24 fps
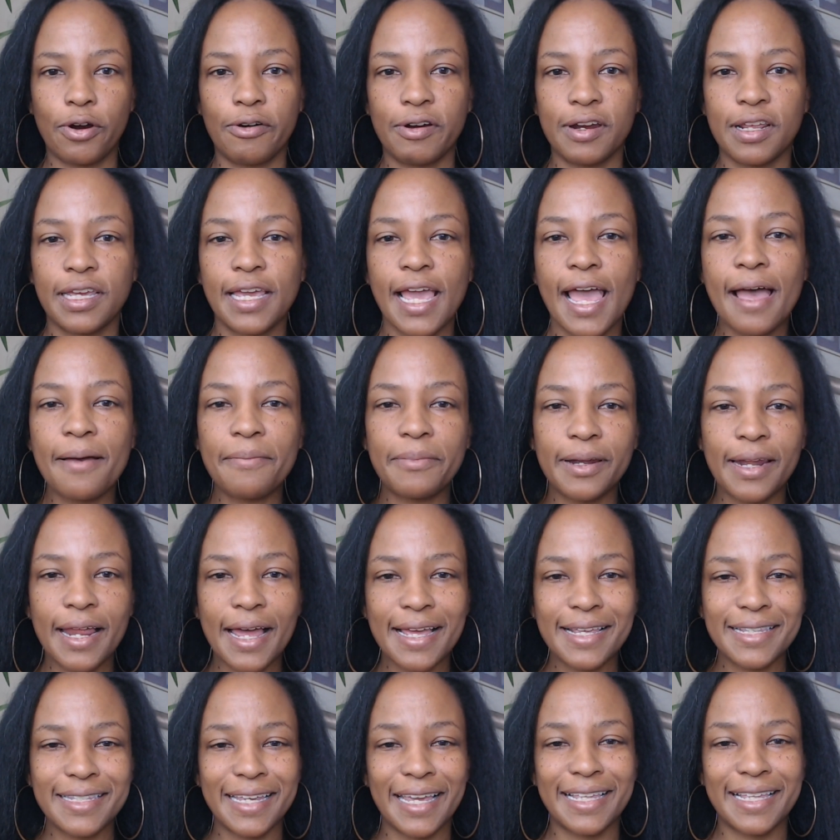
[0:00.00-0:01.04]
already
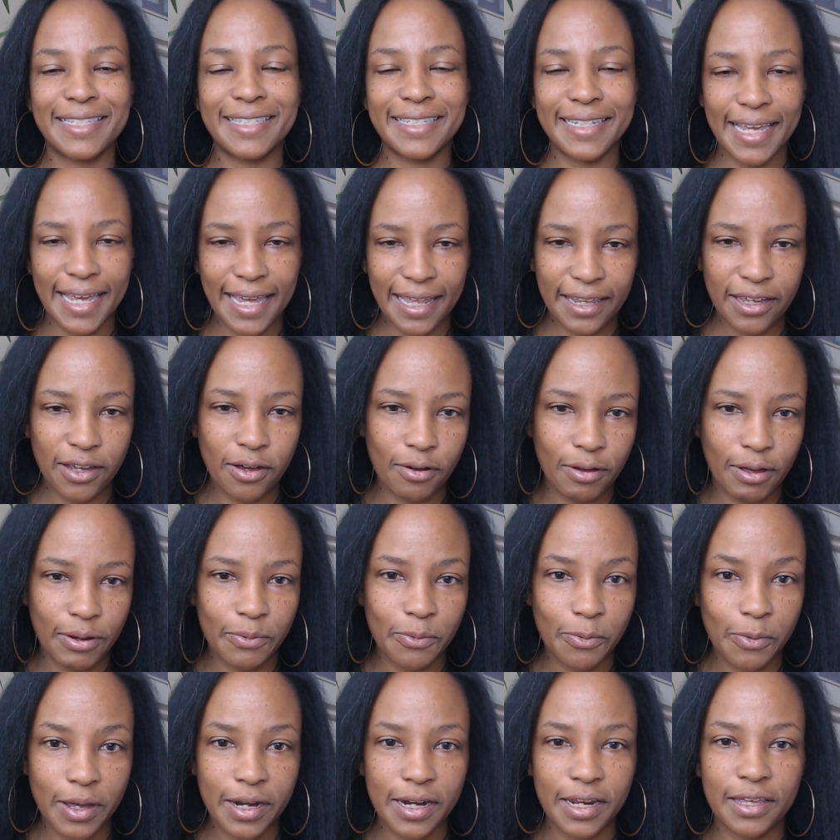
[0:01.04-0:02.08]
capitalizing and scaling
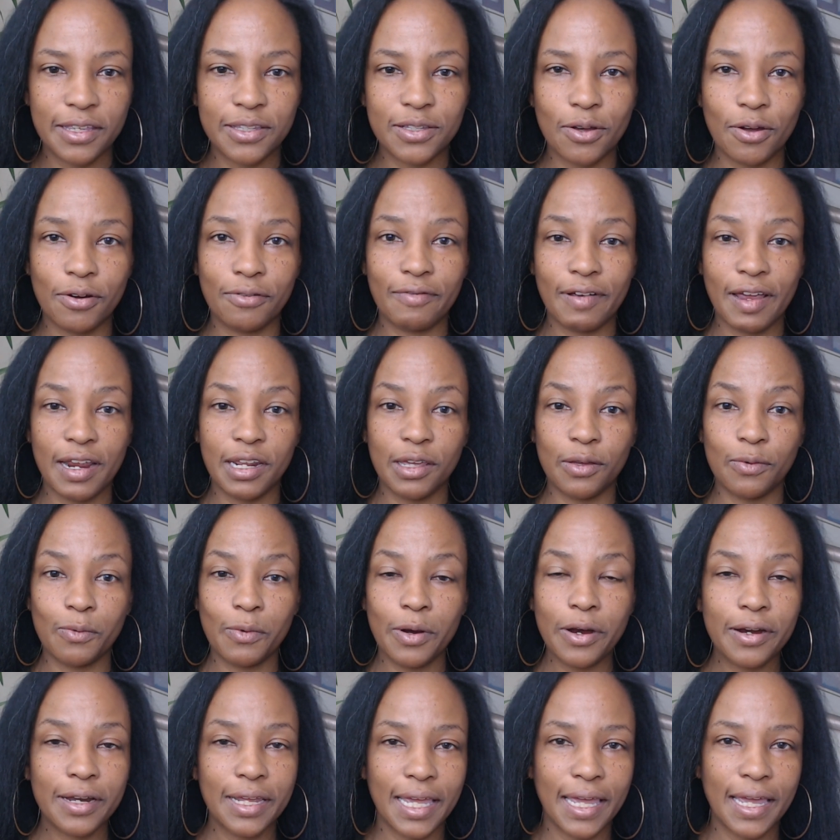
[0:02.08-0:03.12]
on what is already
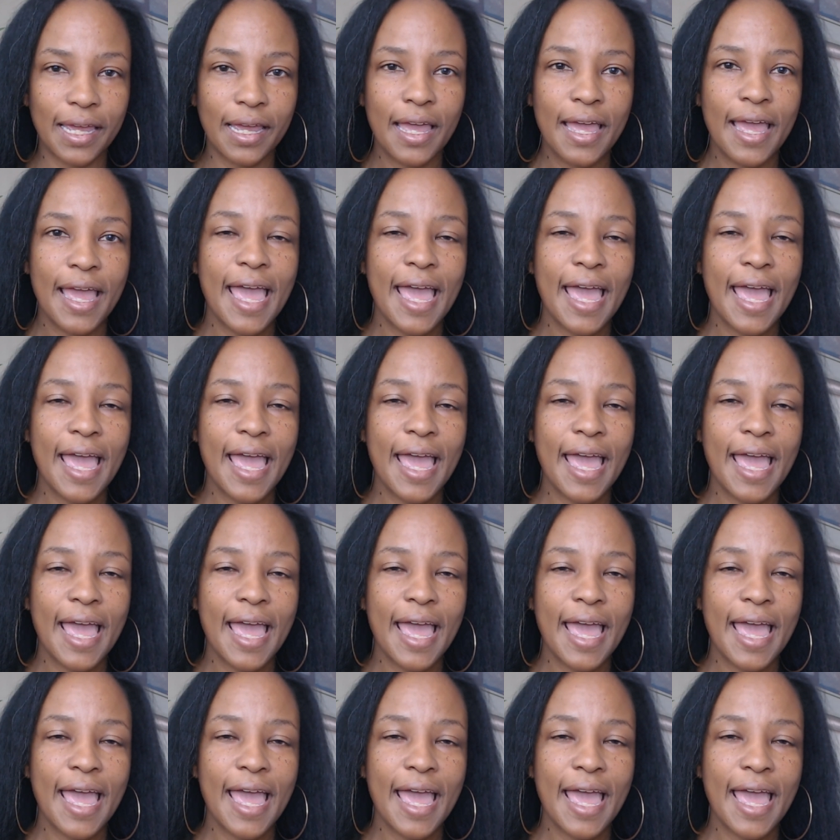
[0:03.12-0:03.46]
working.